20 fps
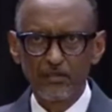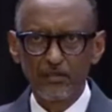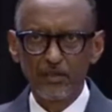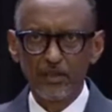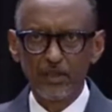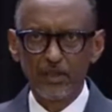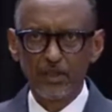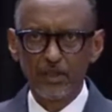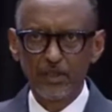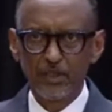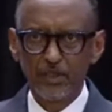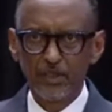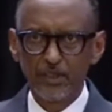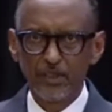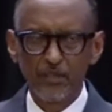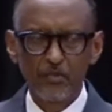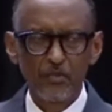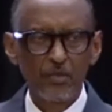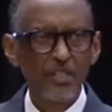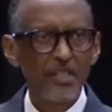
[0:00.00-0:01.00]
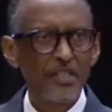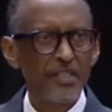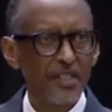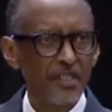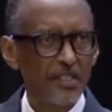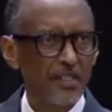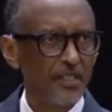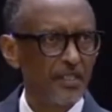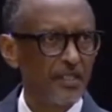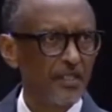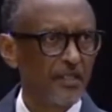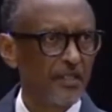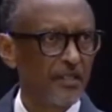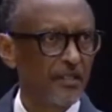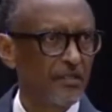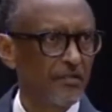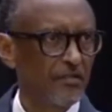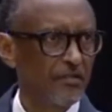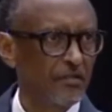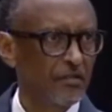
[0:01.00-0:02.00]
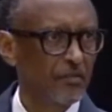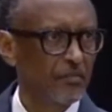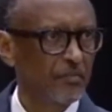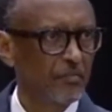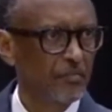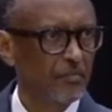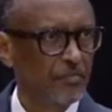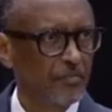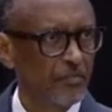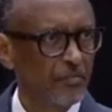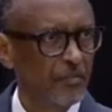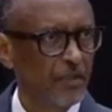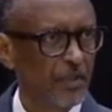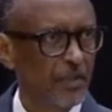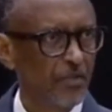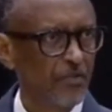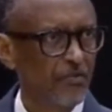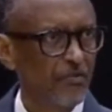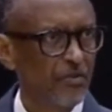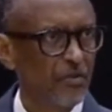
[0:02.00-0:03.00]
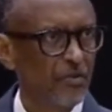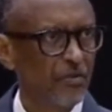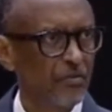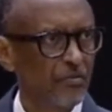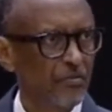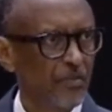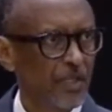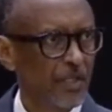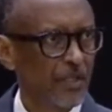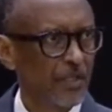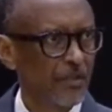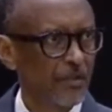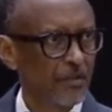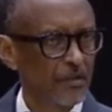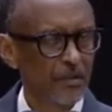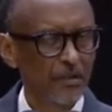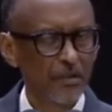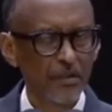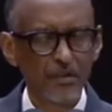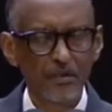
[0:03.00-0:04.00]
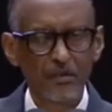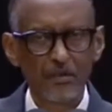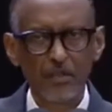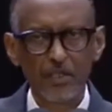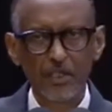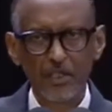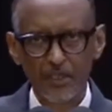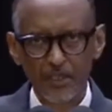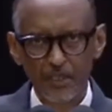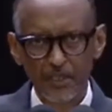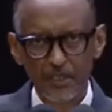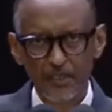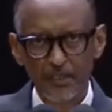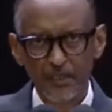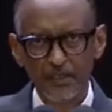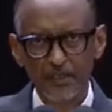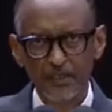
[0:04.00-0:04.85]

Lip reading: In 2018, if many of you may recollect,